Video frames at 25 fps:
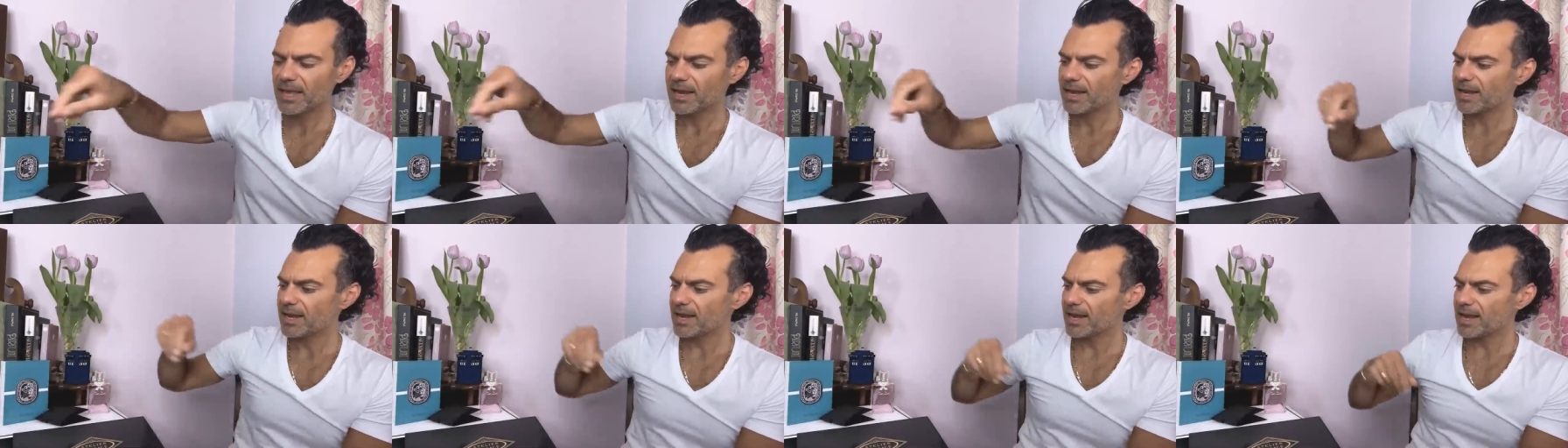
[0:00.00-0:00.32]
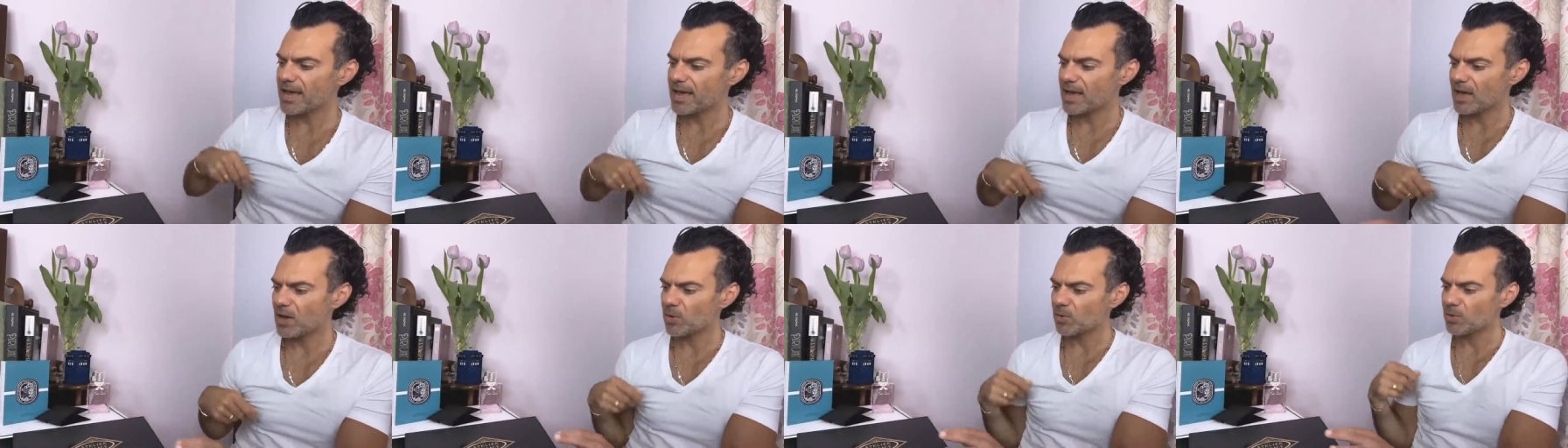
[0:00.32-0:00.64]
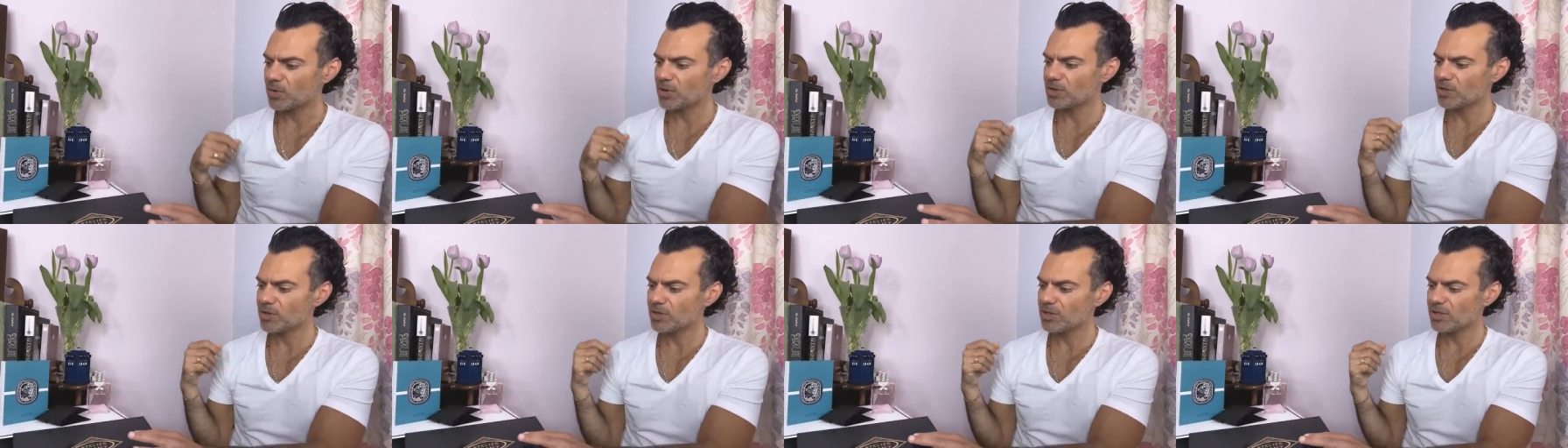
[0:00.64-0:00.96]

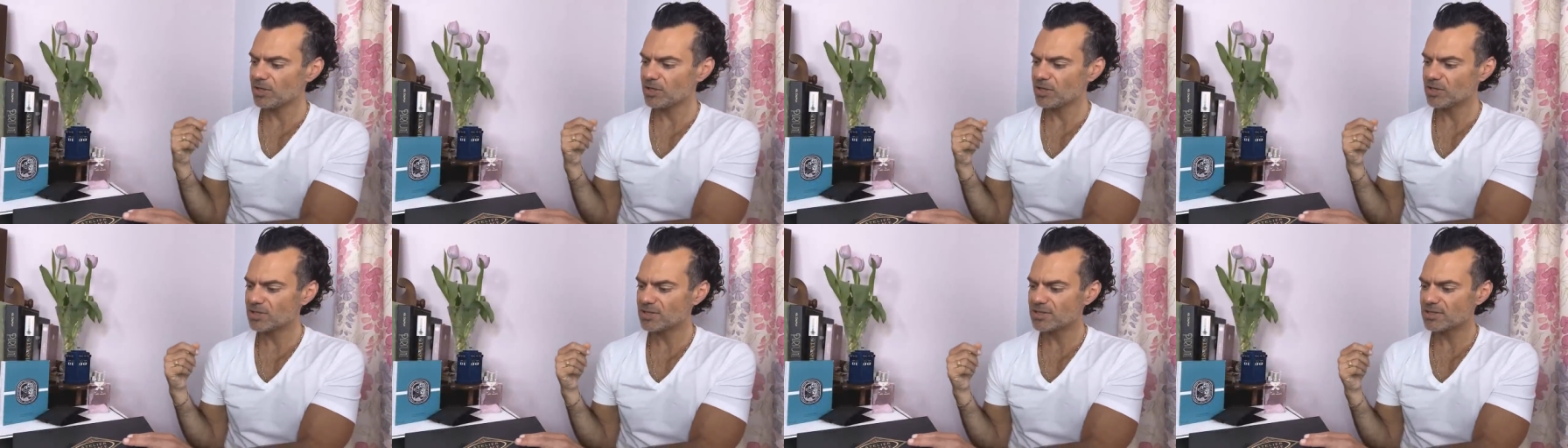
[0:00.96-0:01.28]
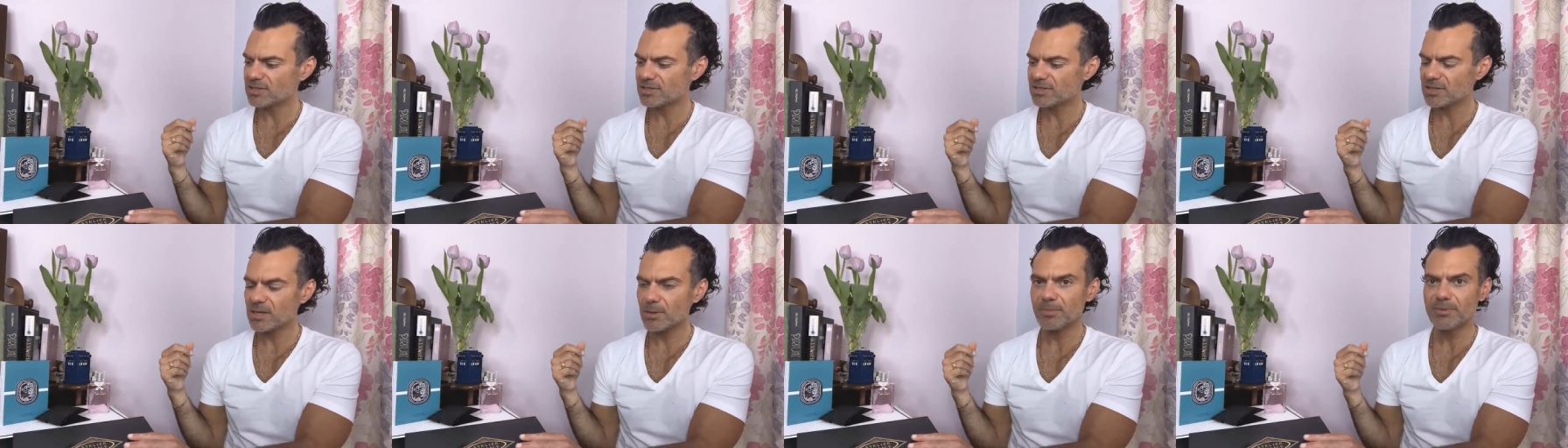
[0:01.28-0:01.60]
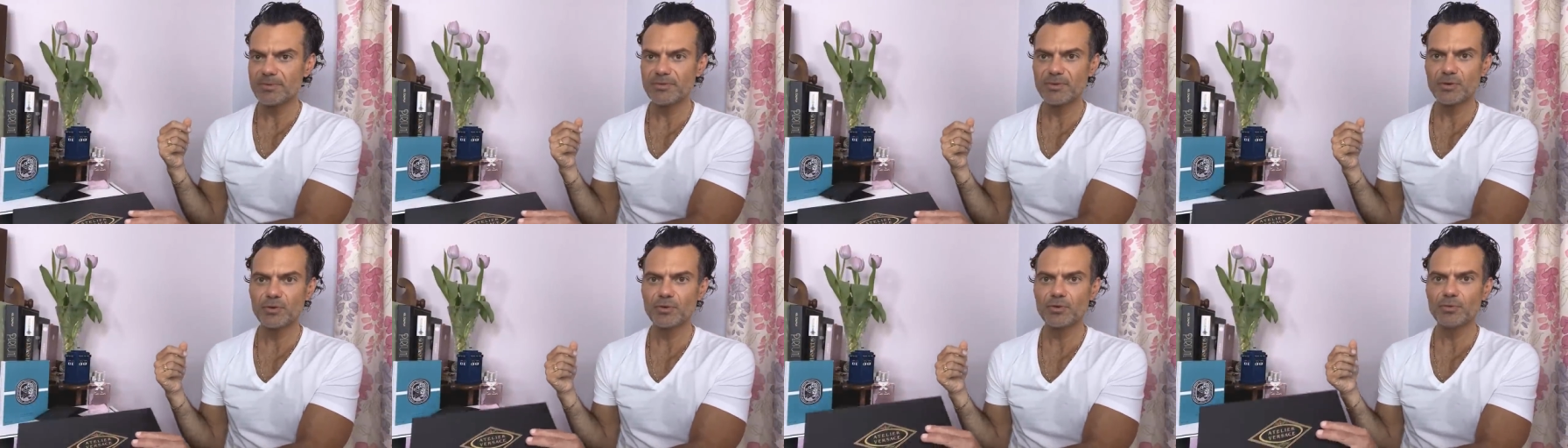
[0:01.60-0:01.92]
Now, some
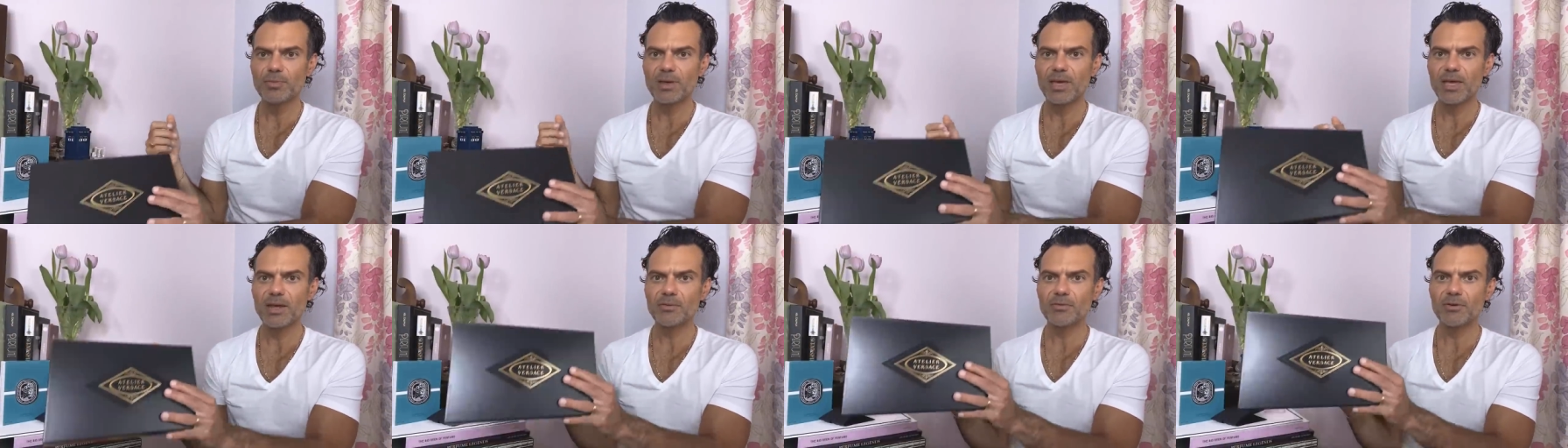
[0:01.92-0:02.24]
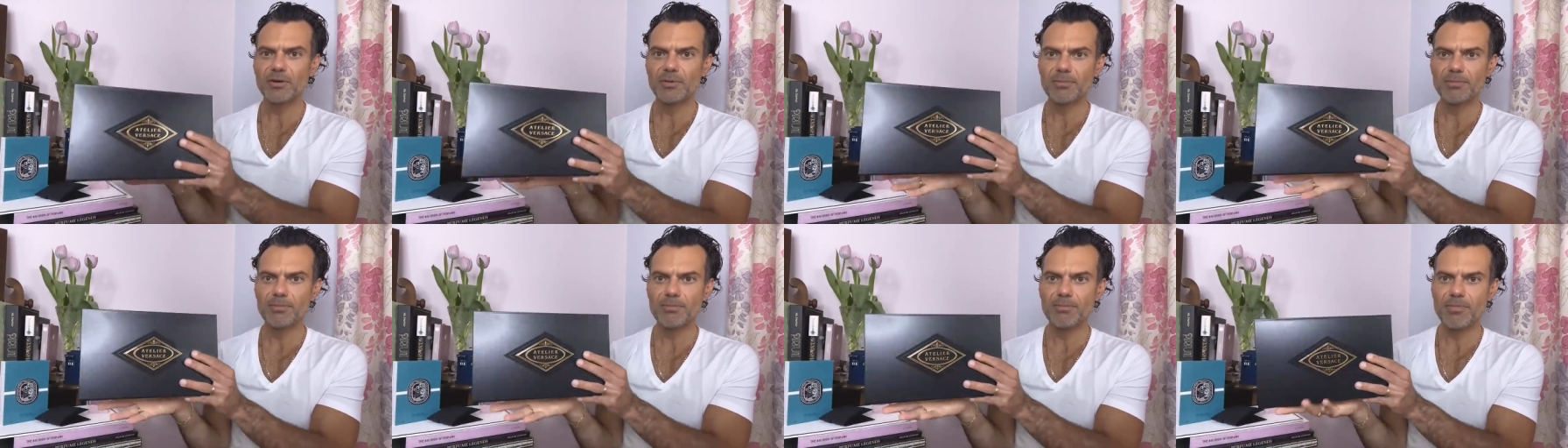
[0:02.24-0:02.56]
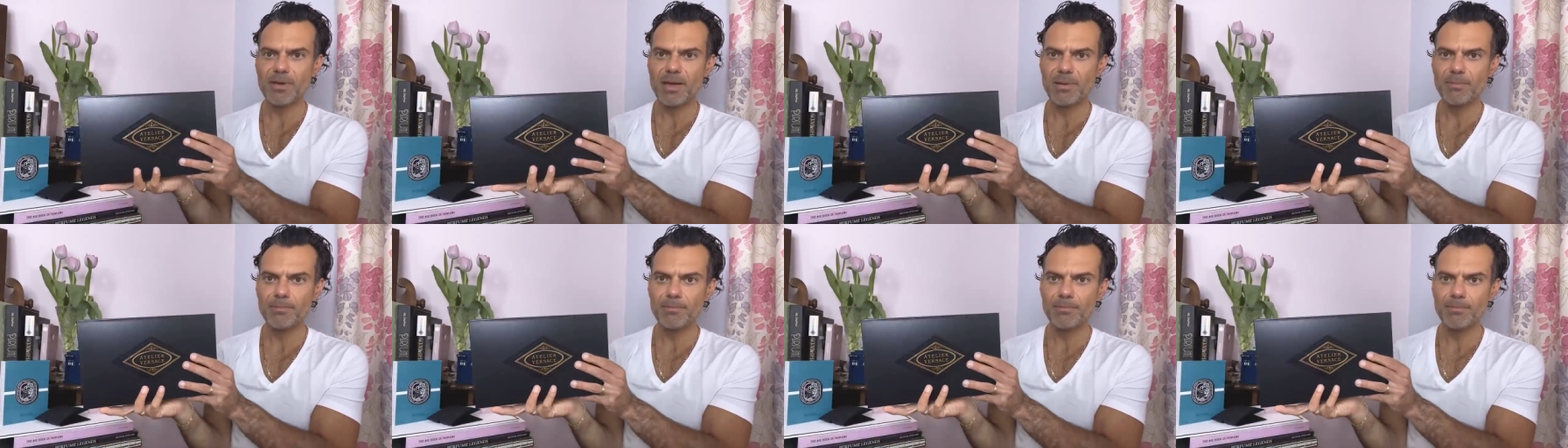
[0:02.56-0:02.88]
of you may
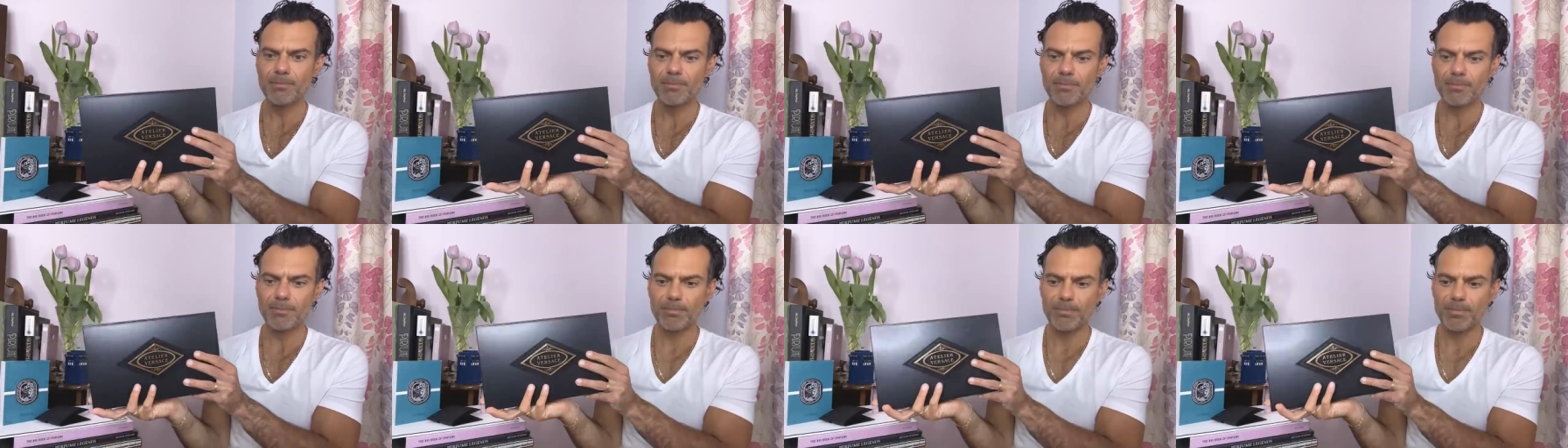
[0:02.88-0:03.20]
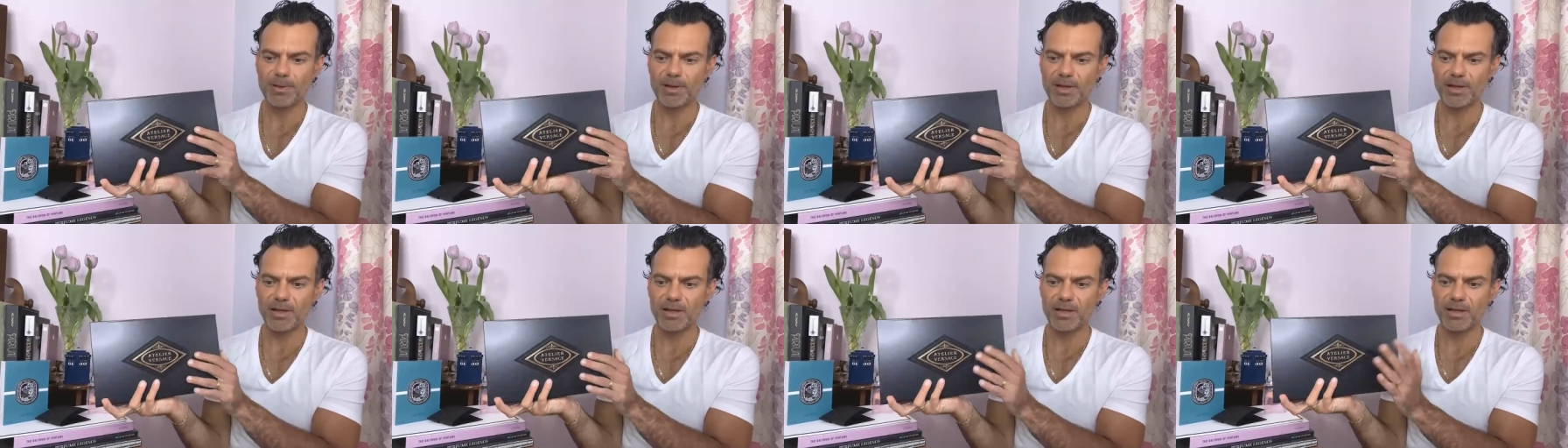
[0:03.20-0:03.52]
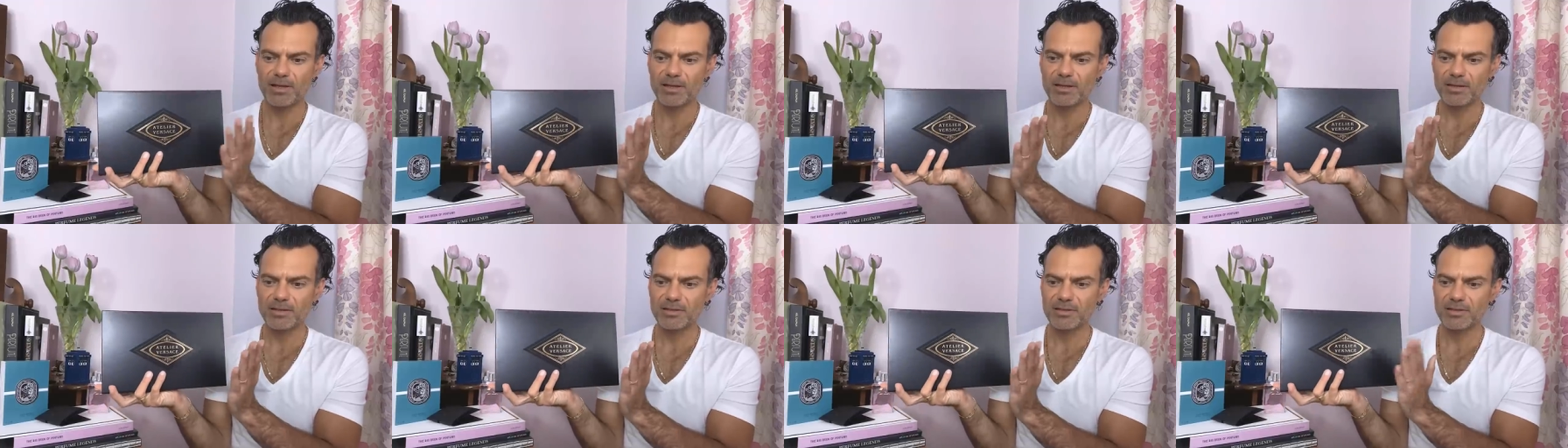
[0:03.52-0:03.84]

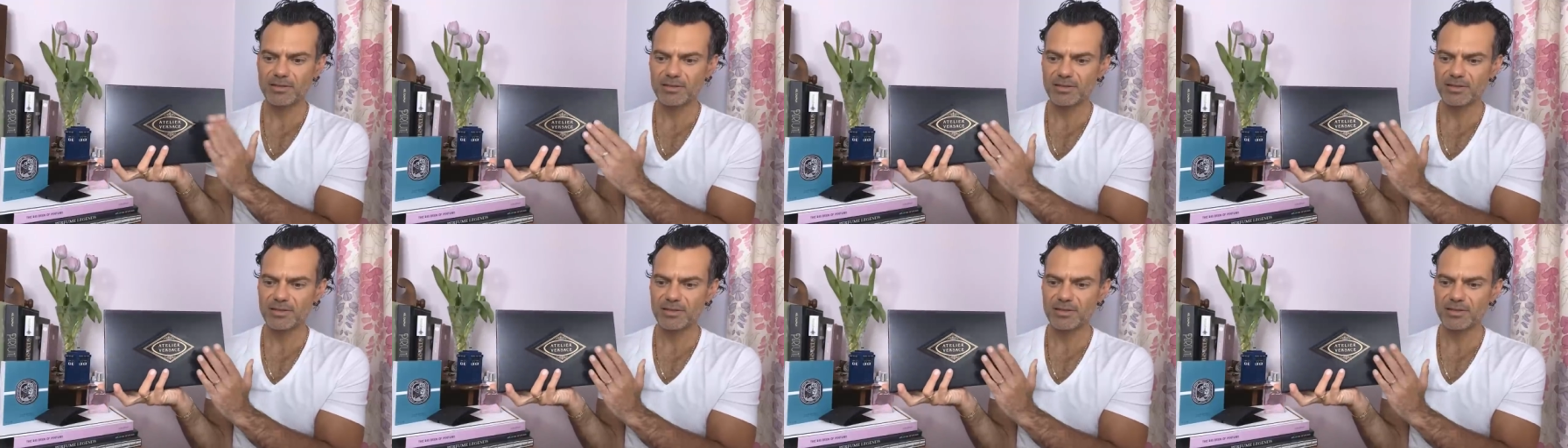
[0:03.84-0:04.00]
remember